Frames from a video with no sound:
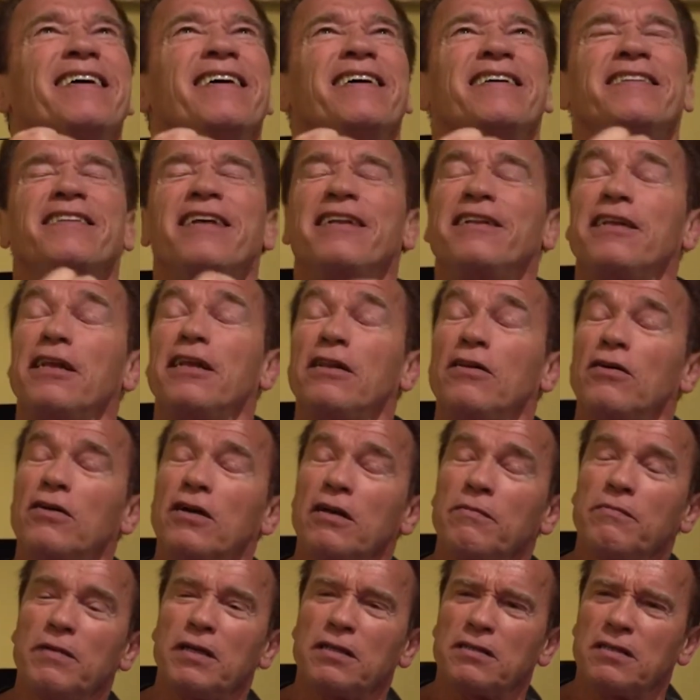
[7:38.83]
And then they look
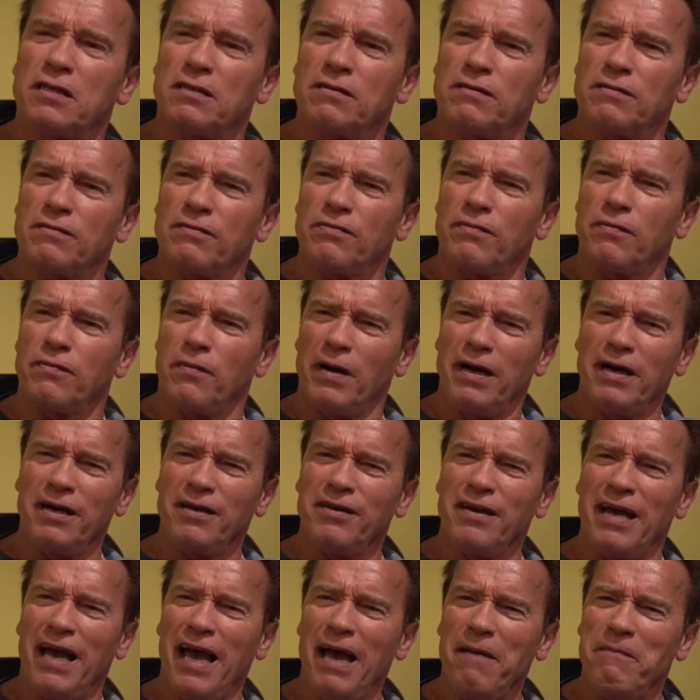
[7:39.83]
at me and says, why
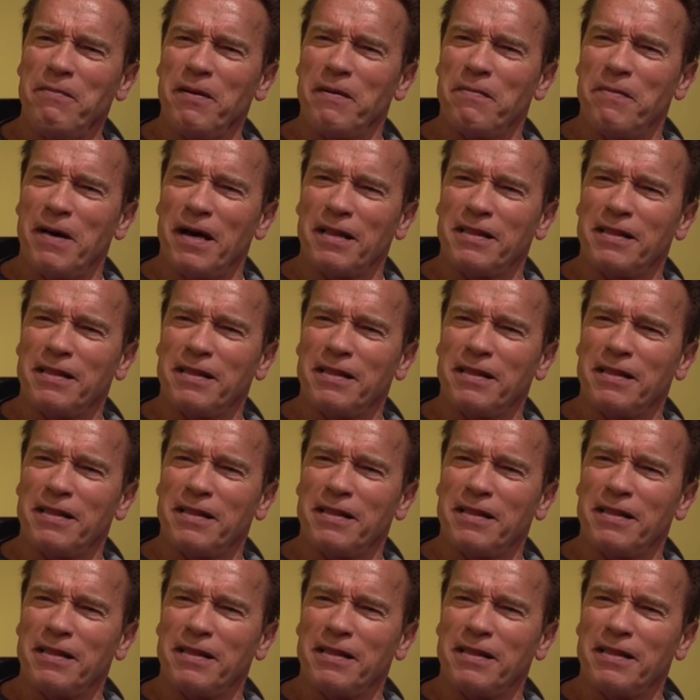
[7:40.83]
are you happy about